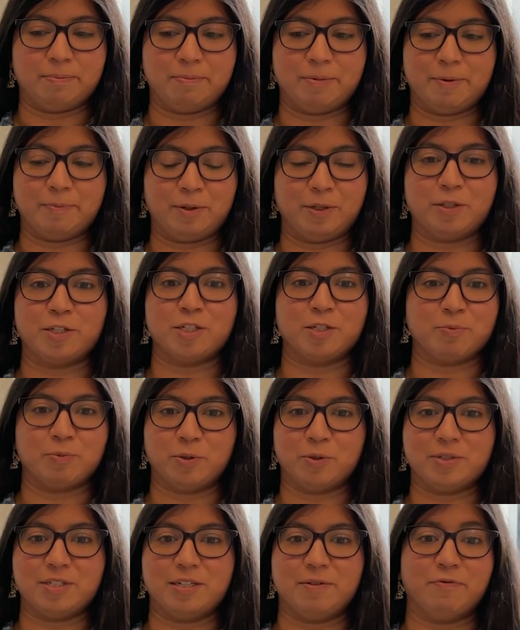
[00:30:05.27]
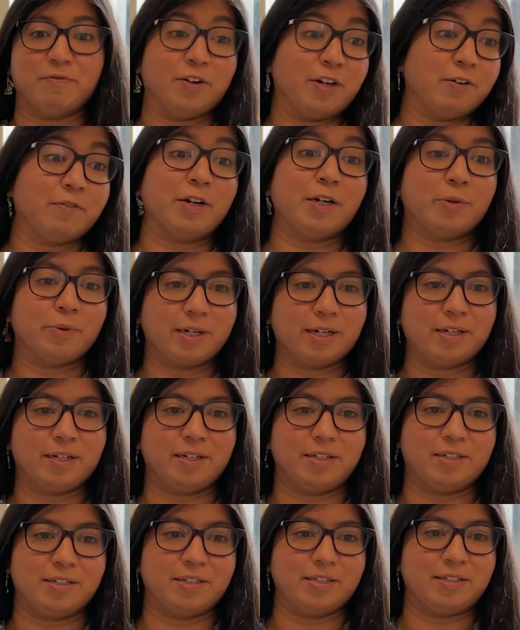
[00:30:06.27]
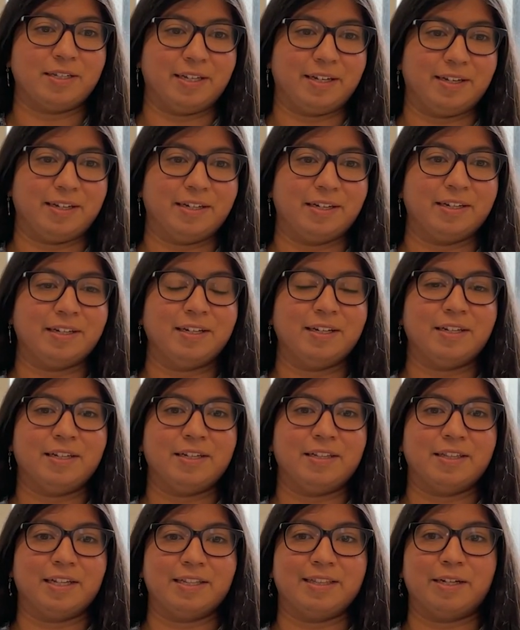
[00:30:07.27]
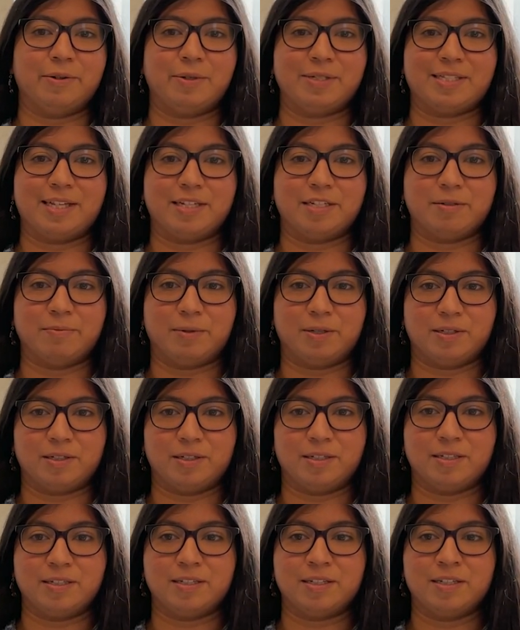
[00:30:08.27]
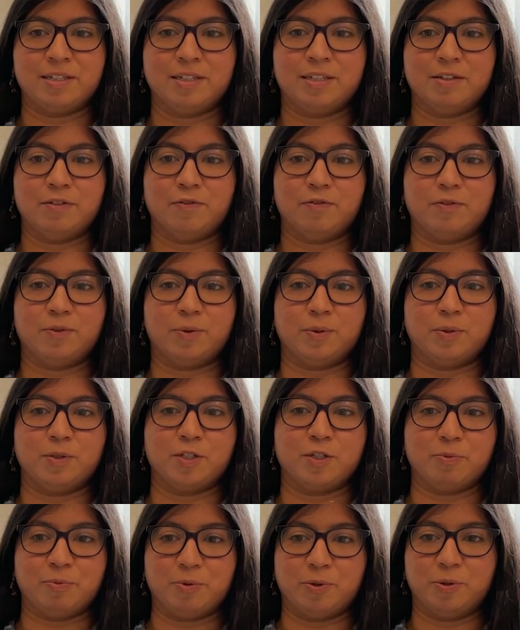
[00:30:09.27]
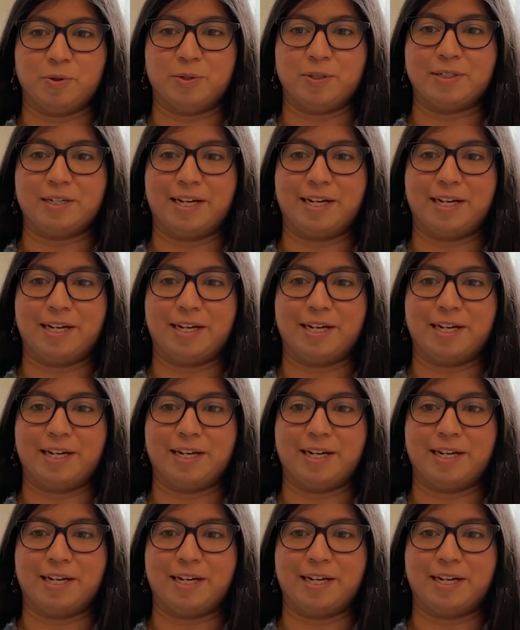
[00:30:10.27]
people in the support team very, very quickly, just seeing that there was that demand for support.